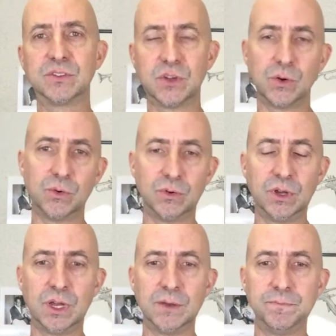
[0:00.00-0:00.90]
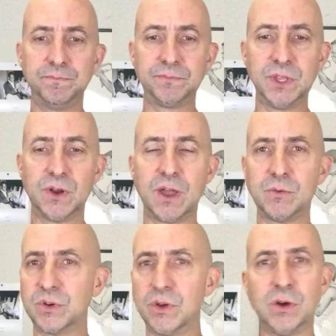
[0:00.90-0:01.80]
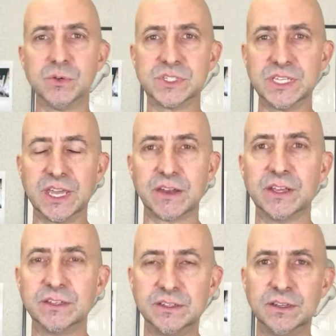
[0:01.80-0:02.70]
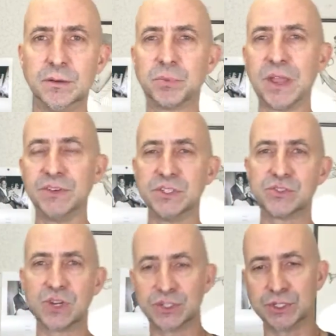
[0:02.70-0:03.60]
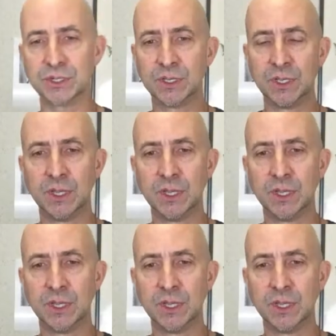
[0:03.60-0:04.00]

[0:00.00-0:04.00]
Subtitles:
So, you know, I would always seek out a private instructor.